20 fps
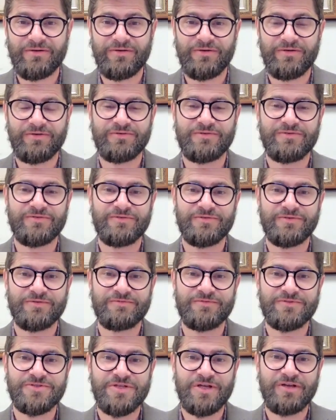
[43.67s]
or sort
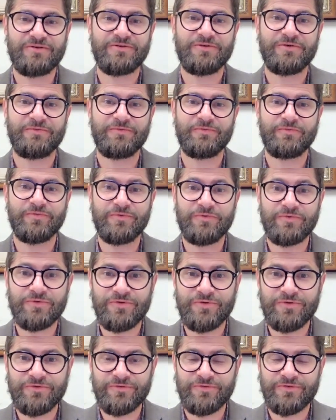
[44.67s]
of general
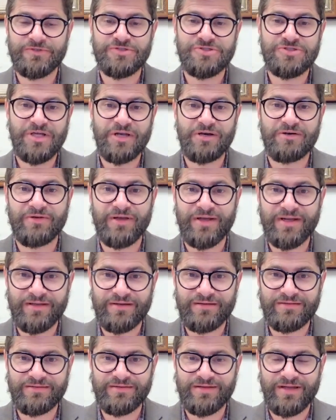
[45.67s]
rules for
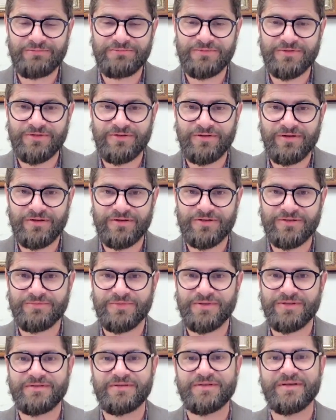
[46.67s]
generating skeptical
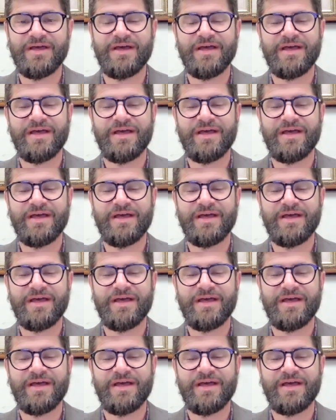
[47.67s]
arguments.